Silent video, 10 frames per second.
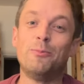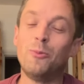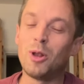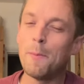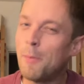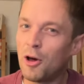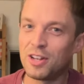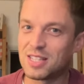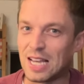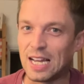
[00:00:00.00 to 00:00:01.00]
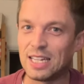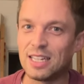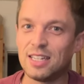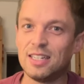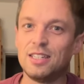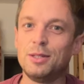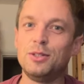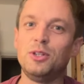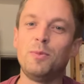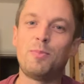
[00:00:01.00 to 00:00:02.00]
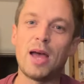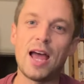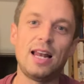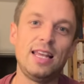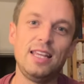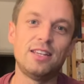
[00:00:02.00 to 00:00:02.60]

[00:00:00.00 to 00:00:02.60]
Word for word: Well, a modern tank, you barely